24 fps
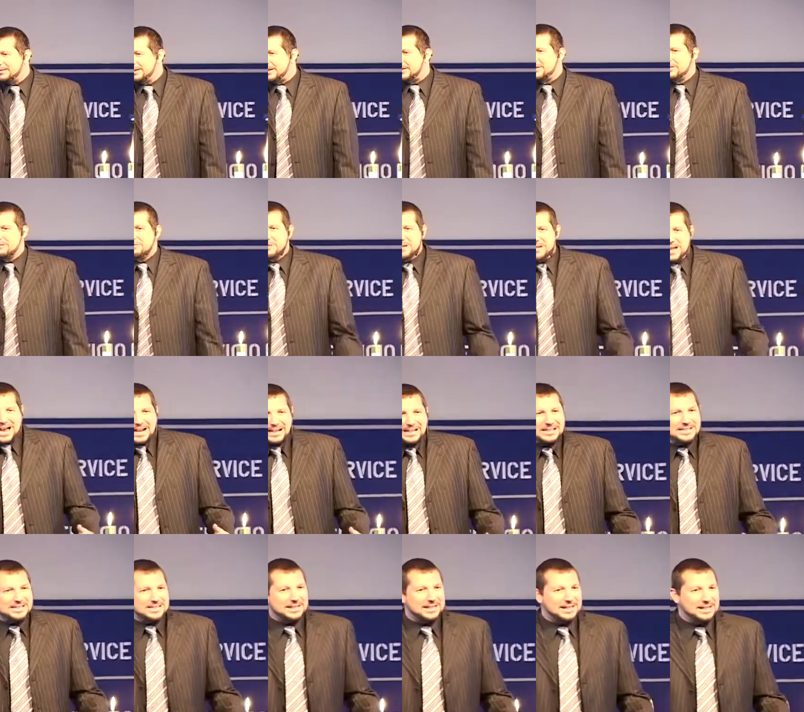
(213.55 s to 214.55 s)
That the
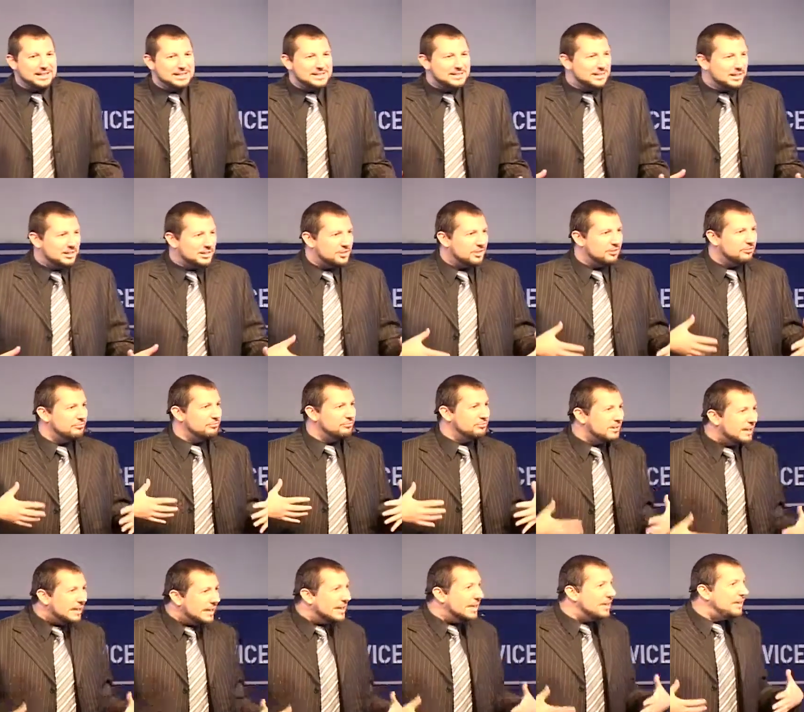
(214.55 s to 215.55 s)
reality is that to
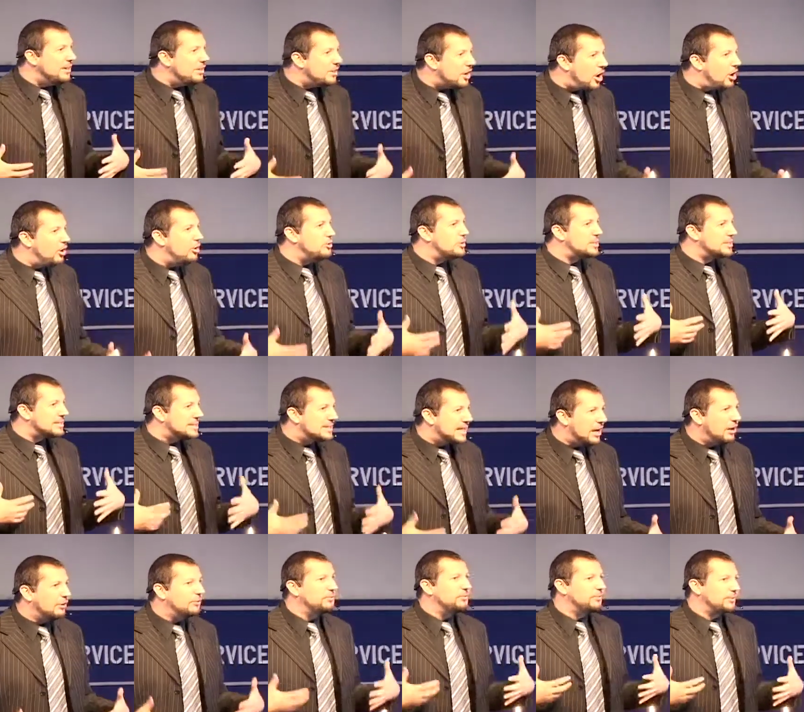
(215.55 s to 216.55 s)
really know
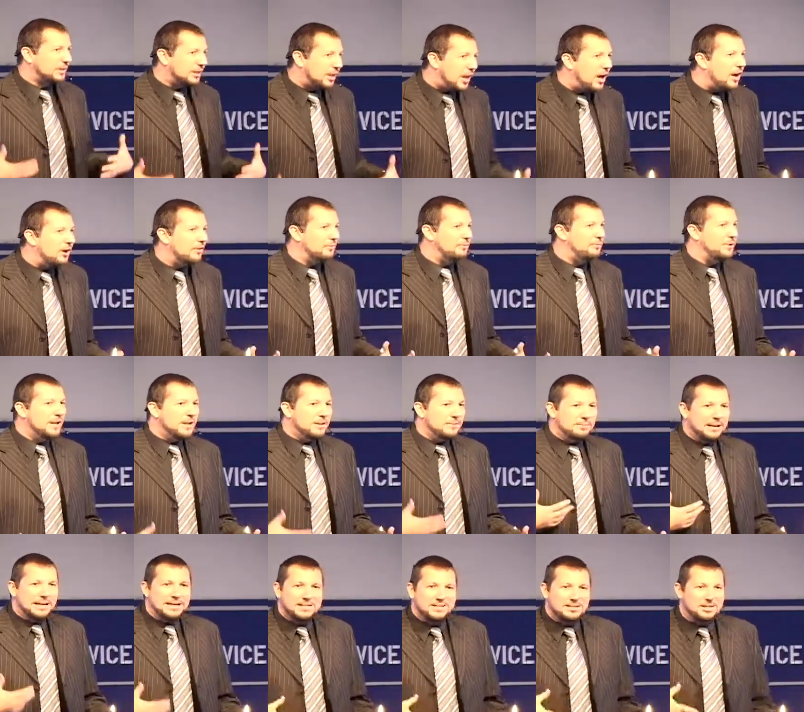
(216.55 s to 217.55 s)
self-love
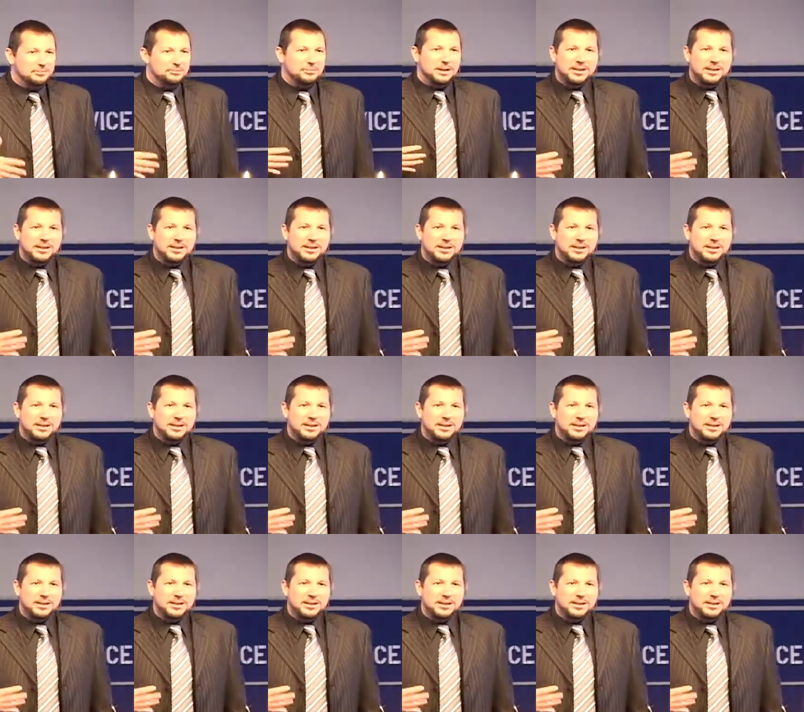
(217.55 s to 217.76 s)
means that